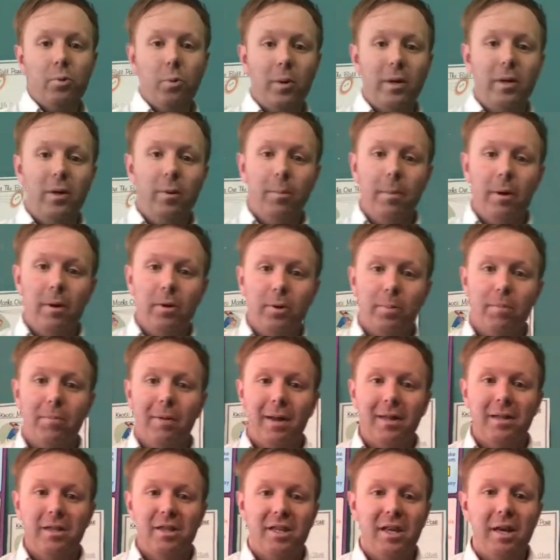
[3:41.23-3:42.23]
when you
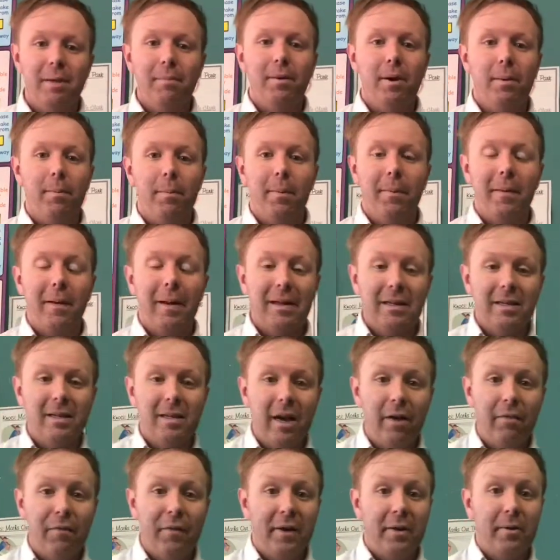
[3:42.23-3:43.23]
multiply the same number by
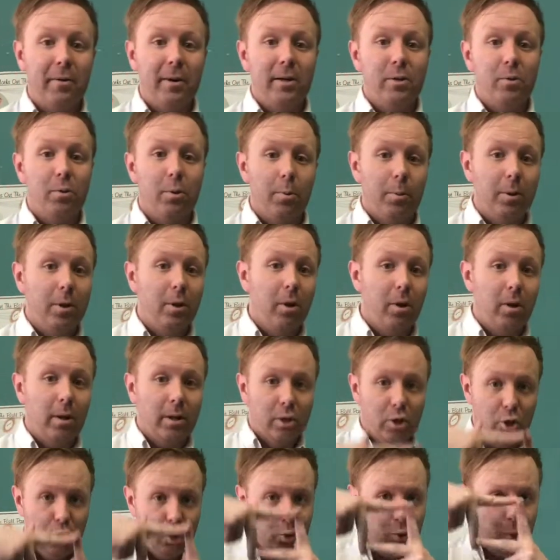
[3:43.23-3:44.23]
itself, it creates what we call a
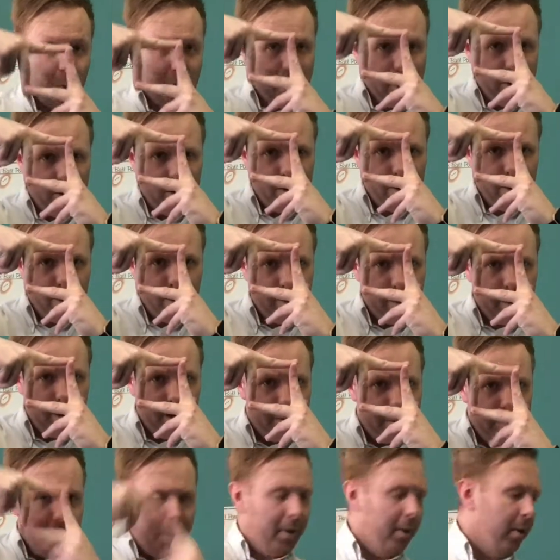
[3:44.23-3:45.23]
square
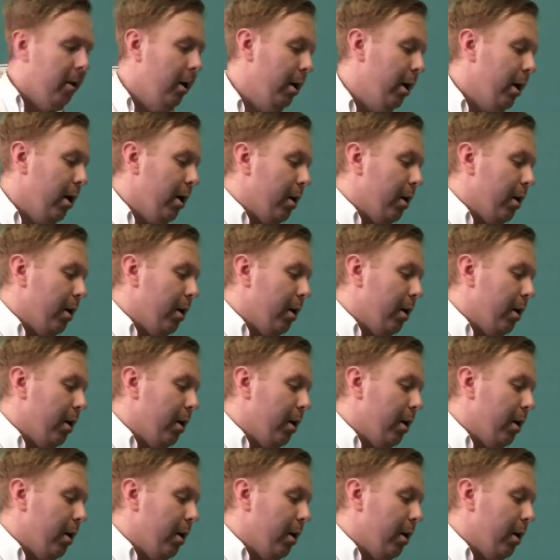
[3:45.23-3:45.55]
number.